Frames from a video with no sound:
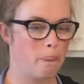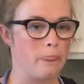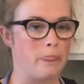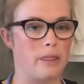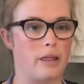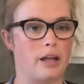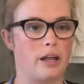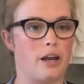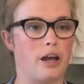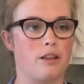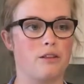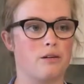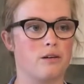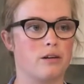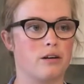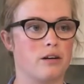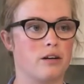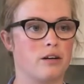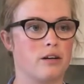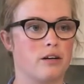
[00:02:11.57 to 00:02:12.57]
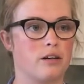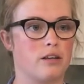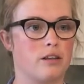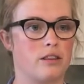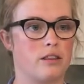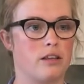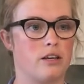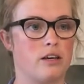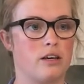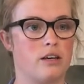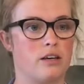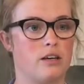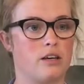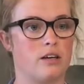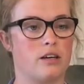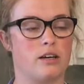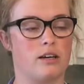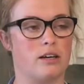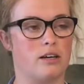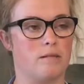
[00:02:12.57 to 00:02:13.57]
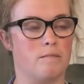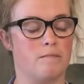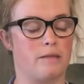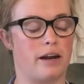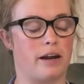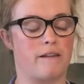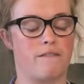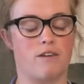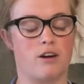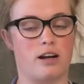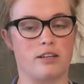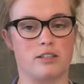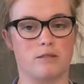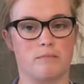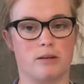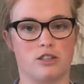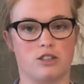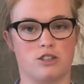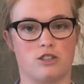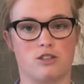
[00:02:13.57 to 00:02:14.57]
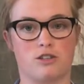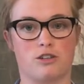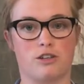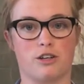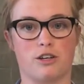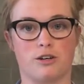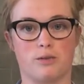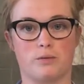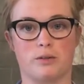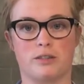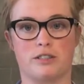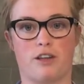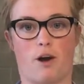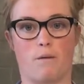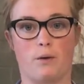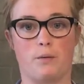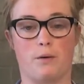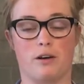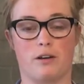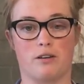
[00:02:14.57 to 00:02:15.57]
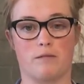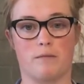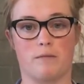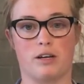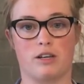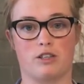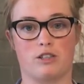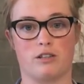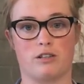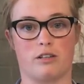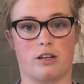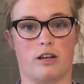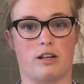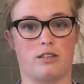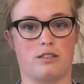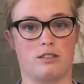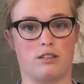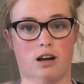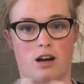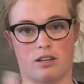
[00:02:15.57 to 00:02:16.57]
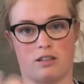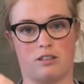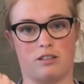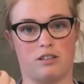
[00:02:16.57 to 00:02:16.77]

Another thing that I forgot to mention earlier was that we want to make sure that it's not